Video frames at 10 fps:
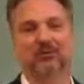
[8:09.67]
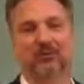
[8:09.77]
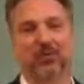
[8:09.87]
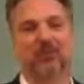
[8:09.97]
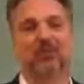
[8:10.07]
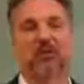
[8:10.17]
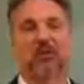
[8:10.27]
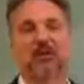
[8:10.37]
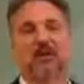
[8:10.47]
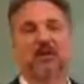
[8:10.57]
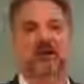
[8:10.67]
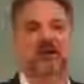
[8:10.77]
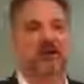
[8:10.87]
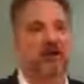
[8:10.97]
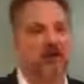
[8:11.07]
So,
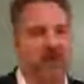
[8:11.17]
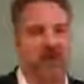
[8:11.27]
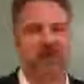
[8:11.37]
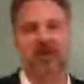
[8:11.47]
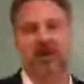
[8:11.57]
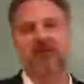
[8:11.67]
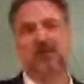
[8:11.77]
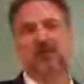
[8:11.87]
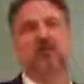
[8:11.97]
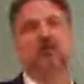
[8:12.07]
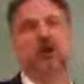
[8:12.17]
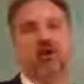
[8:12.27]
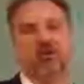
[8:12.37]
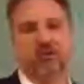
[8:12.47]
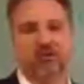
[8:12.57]
if you have anybody that you
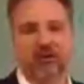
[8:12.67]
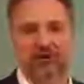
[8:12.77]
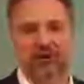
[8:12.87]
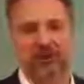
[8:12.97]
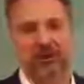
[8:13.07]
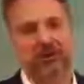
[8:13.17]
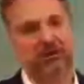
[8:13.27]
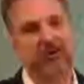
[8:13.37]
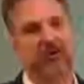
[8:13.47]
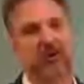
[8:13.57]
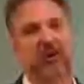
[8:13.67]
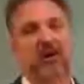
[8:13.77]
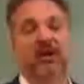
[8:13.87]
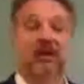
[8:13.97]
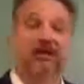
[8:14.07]
know that wants to be an early
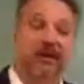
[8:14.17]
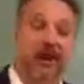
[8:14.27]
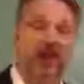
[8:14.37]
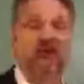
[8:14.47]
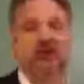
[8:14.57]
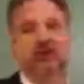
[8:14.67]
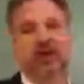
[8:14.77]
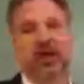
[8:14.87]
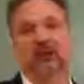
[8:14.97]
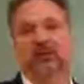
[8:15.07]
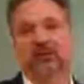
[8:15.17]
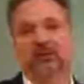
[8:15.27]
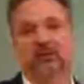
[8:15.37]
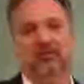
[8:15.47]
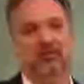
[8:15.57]
bird, now's their
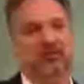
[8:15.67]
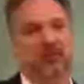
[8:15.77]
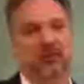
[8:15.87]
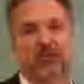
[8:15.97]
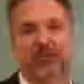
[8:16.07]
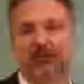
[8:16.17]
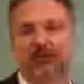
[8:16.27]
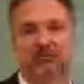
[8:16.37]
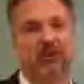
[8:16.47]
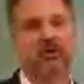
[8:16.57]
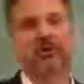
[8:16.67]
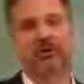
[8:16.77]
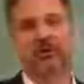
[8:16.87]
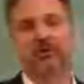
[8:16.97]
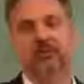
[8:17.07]
chance over the next week or
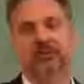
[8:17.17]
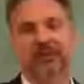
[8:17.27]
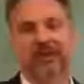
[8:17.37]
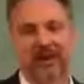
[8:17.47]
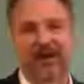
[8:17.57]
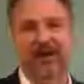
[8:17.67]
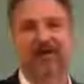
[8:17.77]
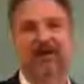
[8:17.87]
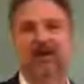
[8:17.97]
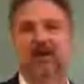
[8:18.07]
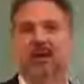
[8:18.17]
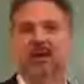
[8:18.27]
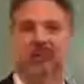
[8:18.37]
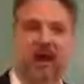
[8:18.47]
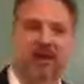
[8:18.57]
two to get in
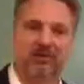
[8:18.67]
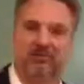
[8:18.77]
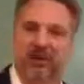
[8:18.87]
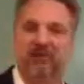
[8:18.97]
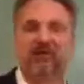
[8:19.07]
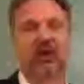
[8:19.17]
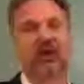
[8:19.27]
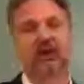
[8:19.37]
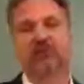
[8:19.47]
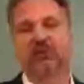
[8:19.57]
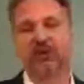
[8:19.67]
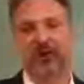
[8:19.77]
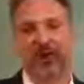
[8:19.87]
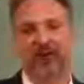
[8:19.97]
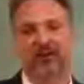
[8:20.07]
and buy as many signups as
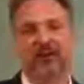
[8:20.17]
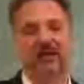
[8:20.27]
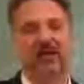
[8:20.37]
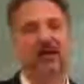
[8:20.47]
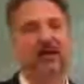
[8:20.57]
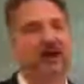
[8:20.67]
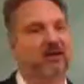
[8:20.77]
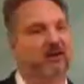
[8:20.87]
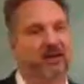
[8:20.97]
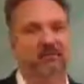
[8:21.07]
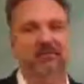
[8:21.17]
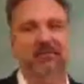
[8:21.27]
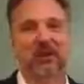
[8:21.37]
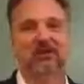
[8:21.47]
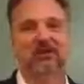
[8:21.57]
they can. And that's
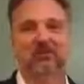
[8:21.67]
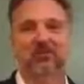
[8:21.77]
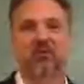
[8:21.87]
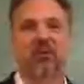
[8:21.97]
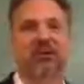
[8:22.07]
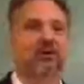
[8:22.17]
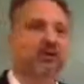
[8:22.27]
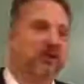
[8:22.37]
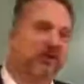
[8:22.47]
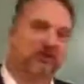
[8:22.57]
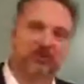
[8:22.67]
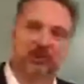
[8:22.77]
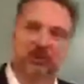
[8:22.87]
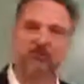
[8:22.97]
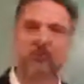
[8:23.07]
it. At some point, it's
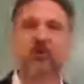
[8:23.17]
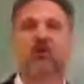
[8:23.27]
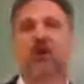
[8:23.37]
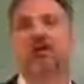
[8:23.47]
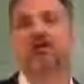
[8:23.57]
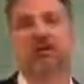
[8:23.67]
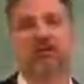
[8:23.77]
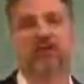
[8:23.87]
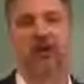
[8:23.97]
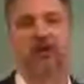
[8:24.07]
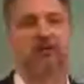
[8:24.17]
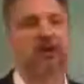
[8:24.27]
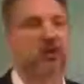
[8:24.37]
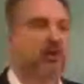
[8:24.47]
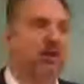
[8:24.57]
just going to grow how it's going to
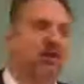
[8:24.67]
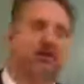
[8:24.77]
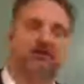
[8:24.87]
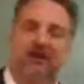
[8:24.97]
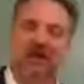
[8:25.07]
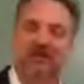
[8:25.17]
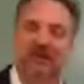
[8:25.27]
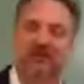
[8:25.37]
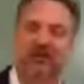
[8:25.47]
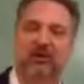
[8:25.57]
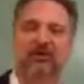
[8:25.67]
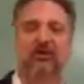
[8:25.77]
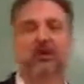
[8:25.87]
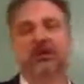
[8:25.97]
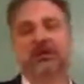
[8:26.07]
grow. And let's face it, it's still
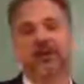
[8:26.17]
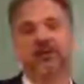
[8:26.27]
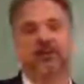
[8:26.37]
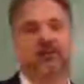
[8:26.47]
a great deal.